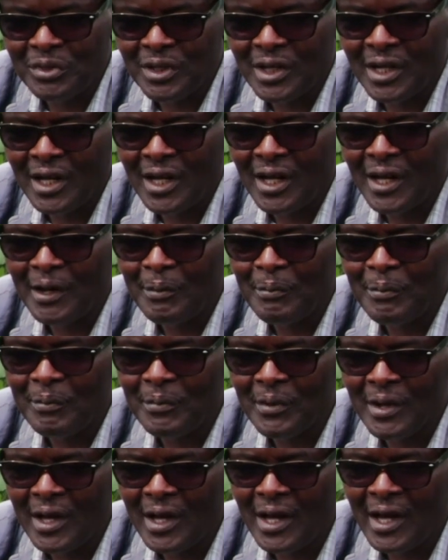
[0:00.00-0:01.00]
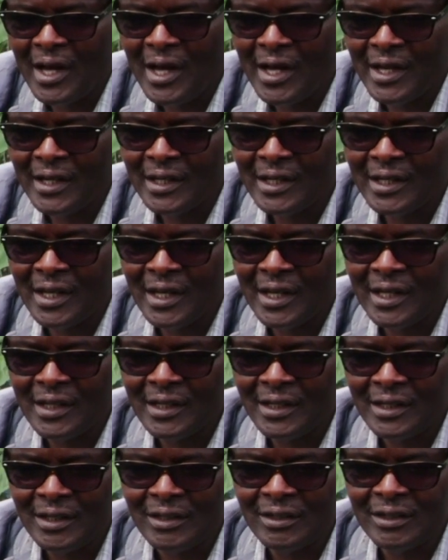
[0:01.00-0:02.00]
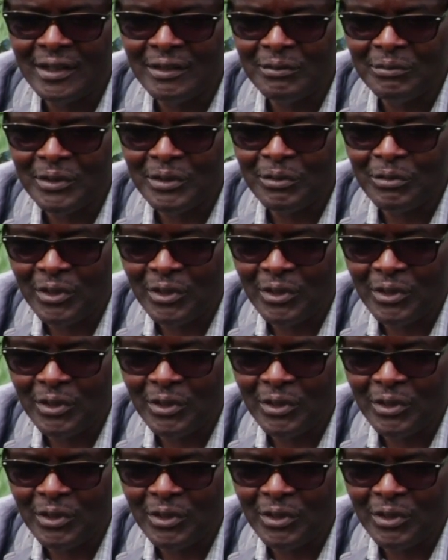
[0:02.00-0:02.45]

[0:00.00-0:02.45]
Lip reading: and they're